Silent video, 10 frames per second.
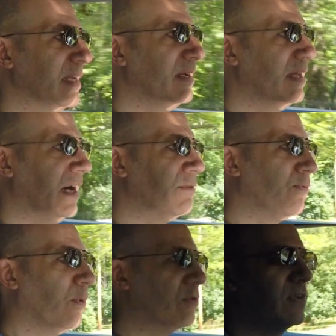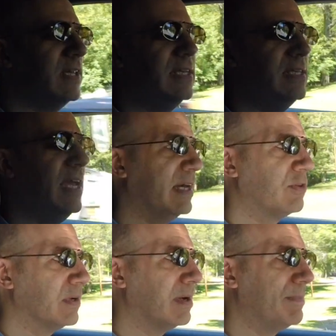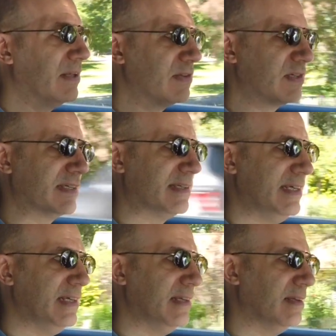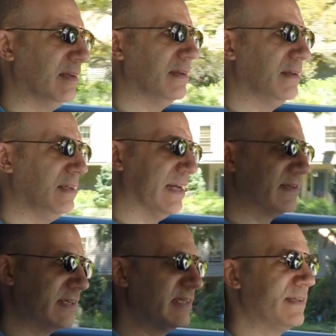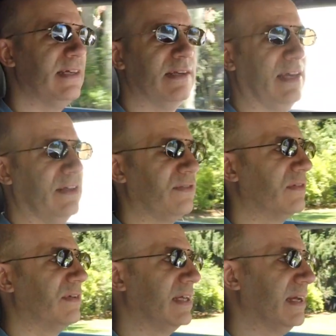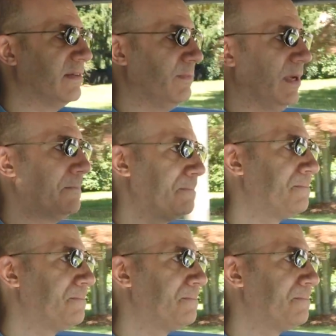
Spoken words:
and unfortunately, it took about 16 days to get to me.